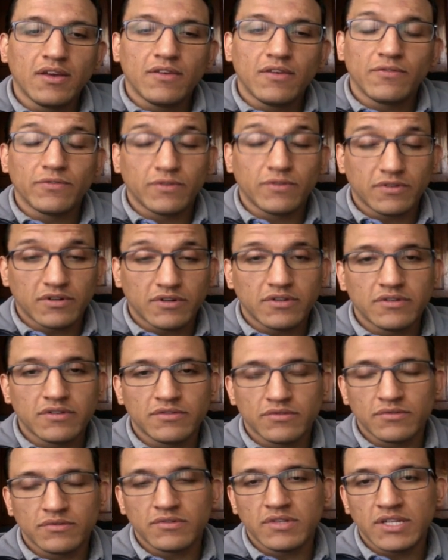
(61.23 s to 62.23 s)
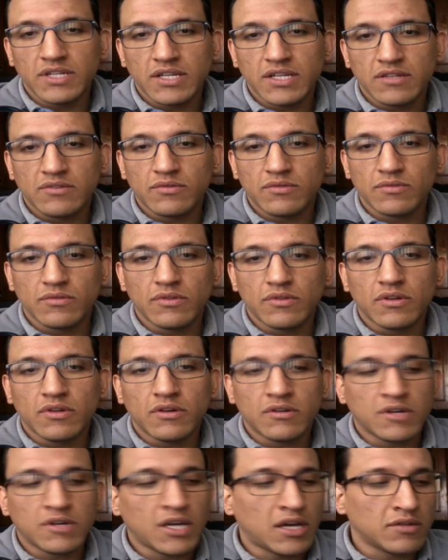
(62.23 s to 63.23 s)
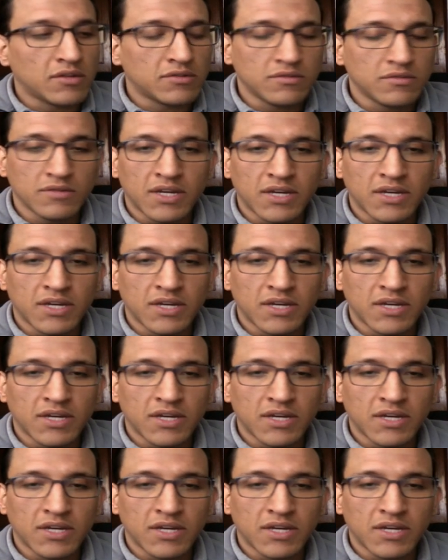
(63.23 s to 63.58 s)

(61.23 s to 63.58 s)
of course you need to know how to